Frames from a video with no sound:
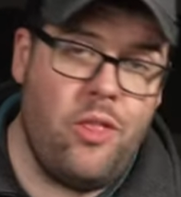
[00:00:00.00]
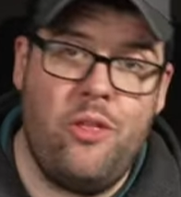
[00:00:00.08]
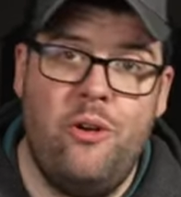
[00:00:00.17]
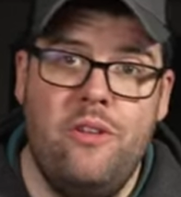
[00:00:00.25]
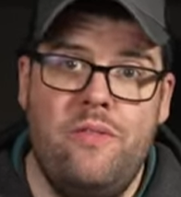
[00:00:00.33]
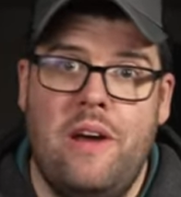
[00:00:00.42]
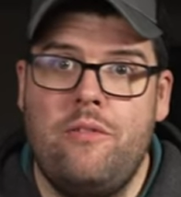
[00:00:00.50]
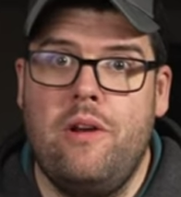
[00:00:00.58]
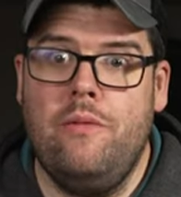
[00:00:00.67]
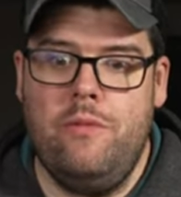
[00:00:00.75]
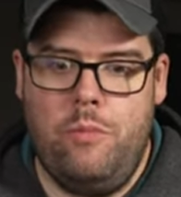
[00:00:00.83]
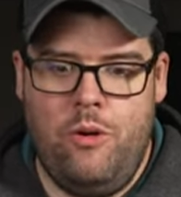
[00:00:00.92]
35
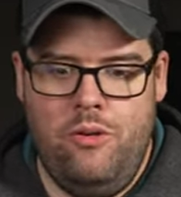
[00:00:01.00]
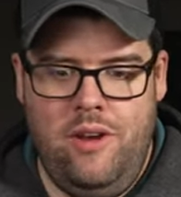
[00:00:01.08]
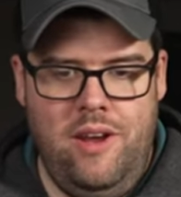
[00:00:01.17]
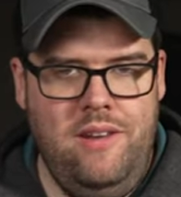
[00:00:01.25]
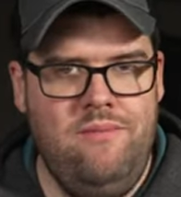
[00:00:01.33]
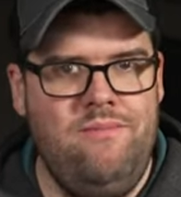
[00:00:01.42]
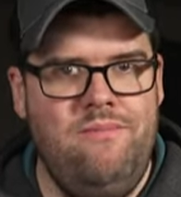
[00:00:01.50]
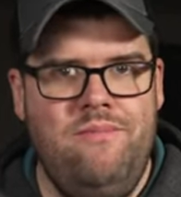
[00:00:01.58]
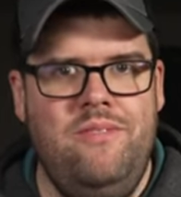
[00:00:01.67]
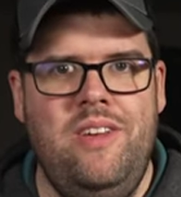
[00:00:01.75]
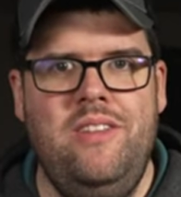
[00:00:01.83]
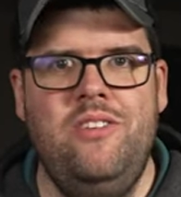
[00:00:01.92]
grams of protein
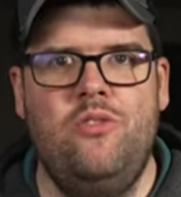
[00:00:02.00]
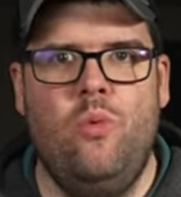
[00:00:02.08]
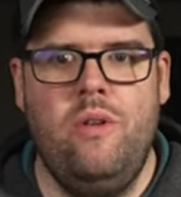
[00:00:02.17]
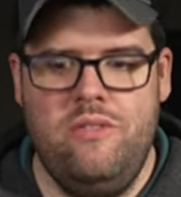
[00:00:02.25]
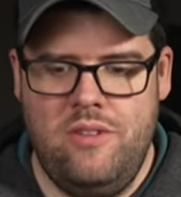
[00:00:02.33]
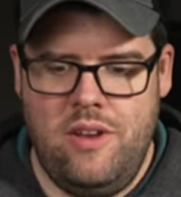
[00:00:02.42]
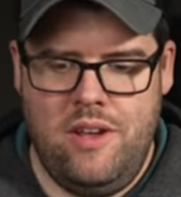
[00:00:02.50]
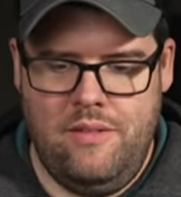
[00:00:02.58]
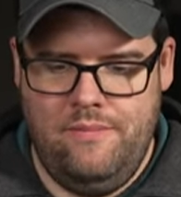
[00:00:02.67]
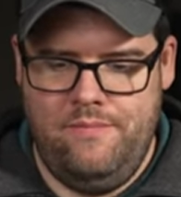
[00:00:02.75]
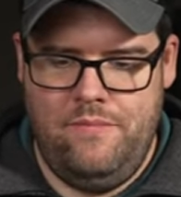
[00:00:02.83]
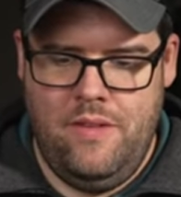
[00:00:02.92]
in this one sitting
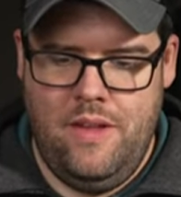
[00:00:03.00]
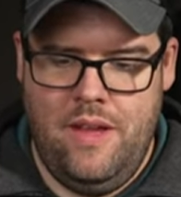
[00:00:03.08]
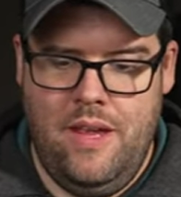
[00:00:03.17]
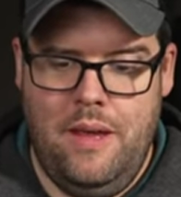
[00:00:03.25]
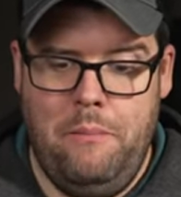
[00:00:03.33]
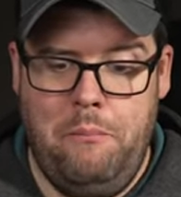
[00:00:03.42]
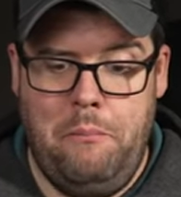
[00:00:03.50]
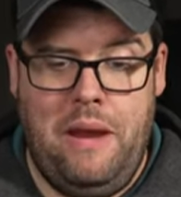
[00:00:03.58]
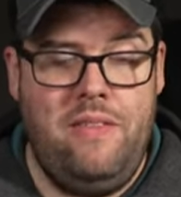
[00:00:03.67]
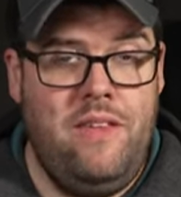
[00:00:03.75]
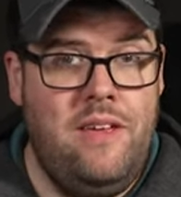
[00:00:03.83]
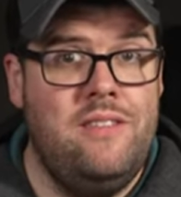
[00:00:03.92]

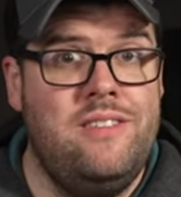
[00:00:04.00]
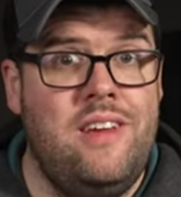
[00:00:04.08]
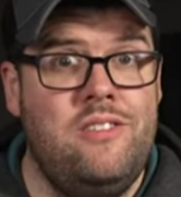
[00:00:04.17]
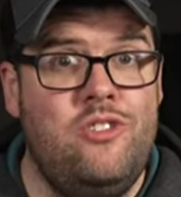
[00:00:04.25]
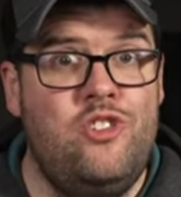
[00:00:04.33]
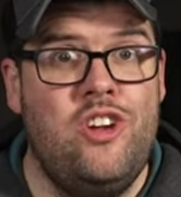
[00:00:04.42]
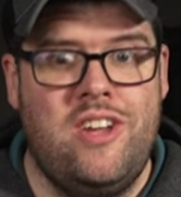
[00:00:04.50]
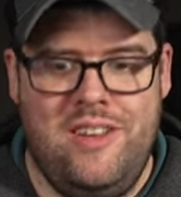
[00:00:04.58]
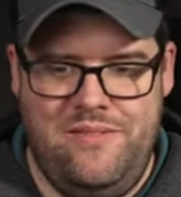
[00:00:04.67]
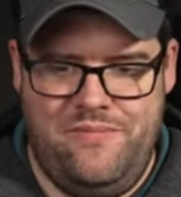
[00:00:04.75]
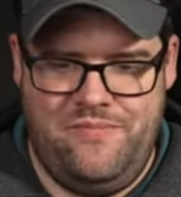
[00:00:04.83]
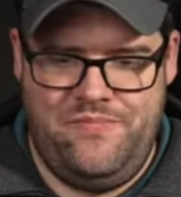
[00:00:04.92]
mainly inside the chicken.